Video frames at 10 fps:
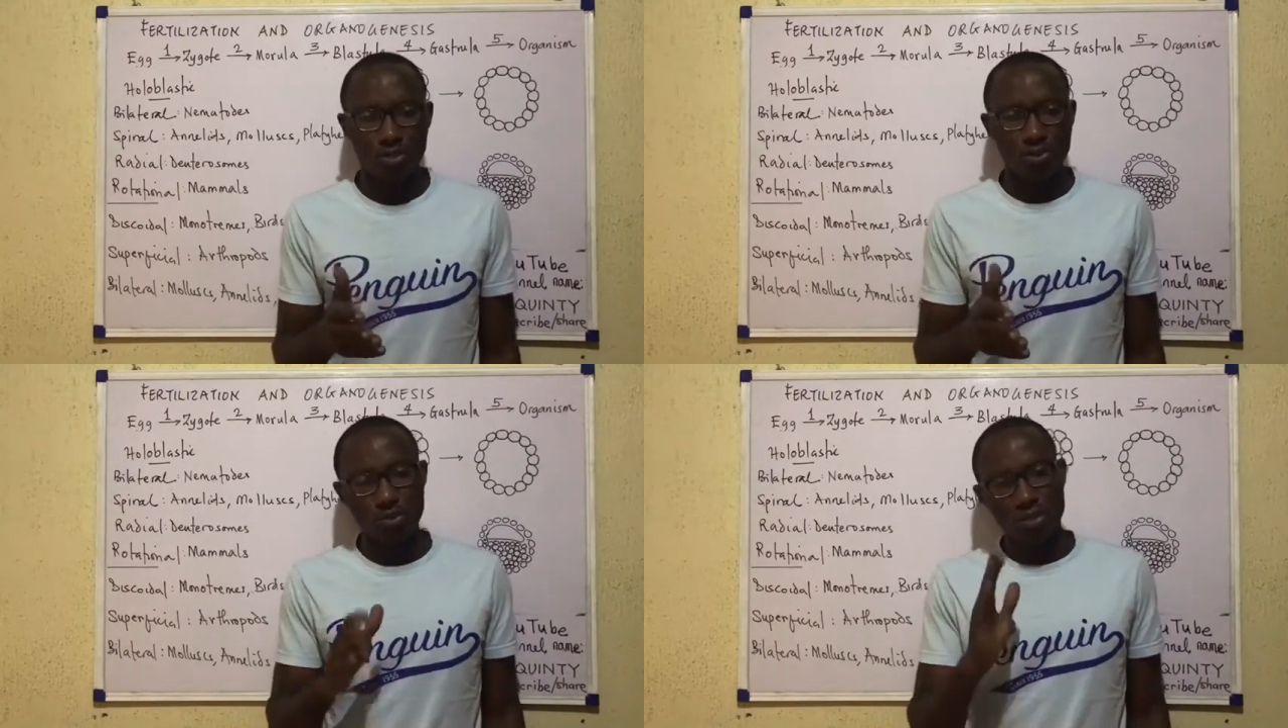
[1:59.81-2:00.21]

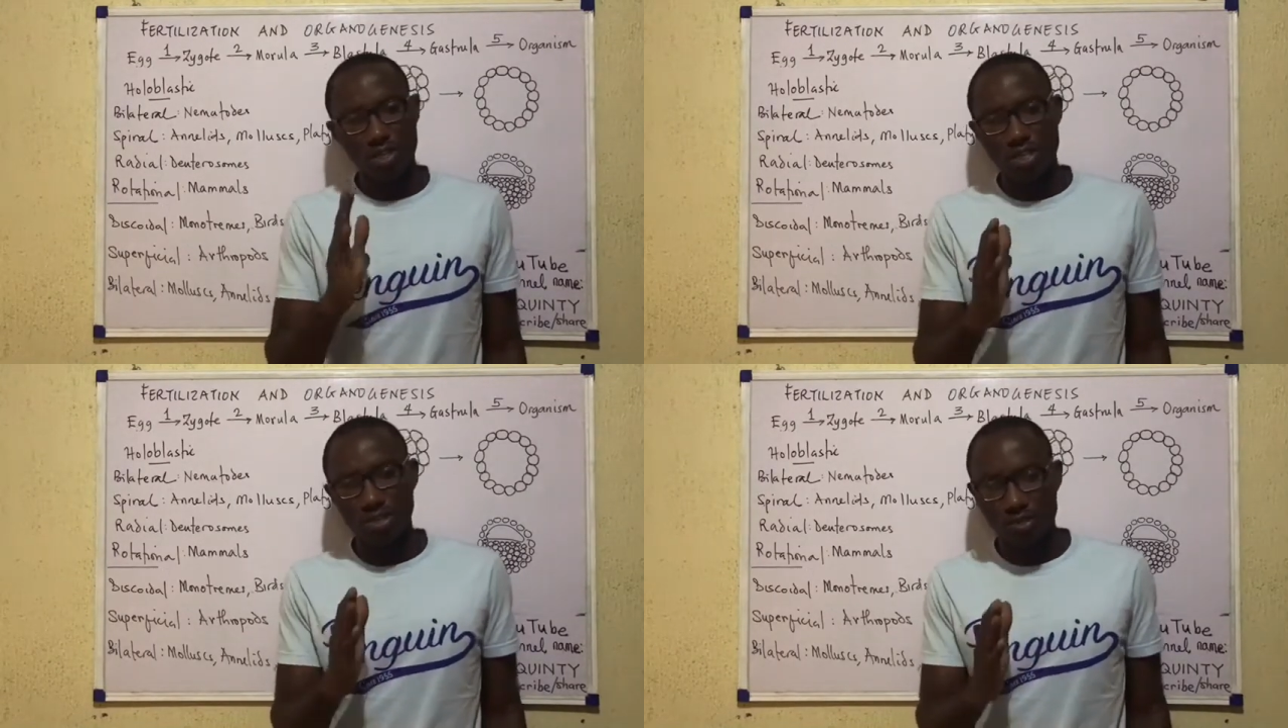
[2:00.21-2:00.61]
see the
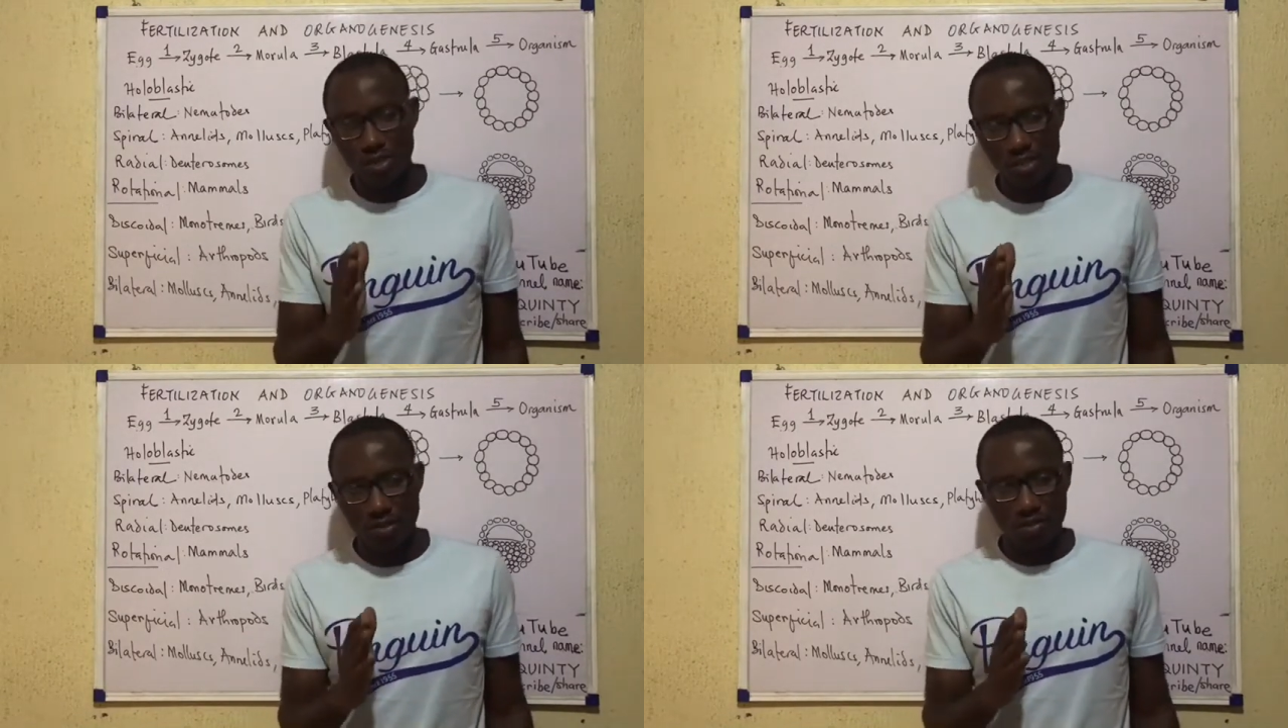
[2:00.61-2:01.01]

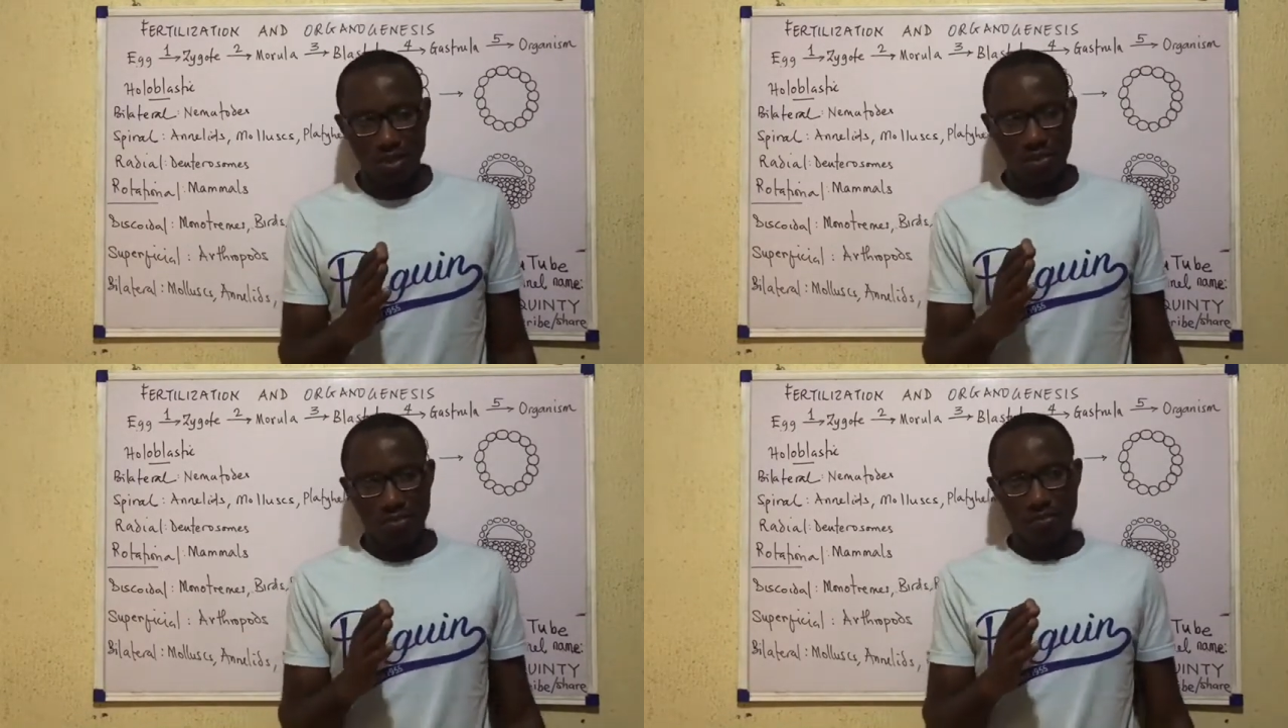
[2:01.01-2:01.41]
interesting thing you
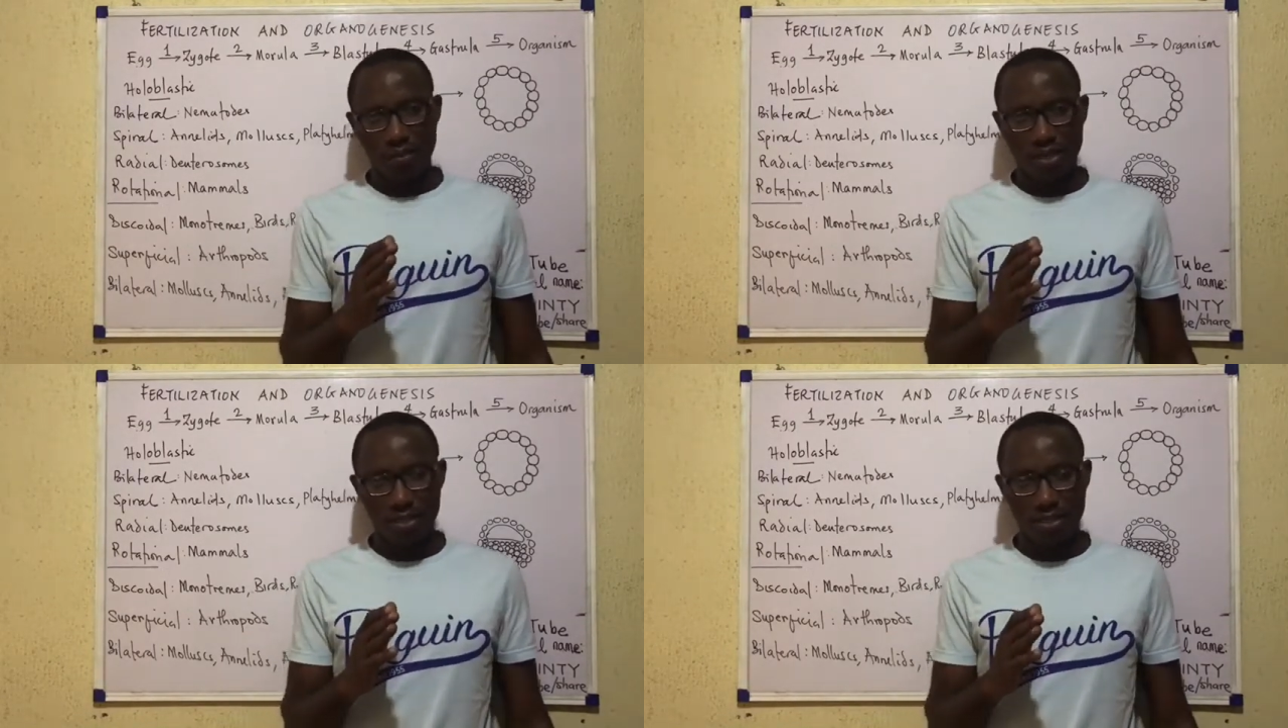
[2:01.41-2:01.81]
find.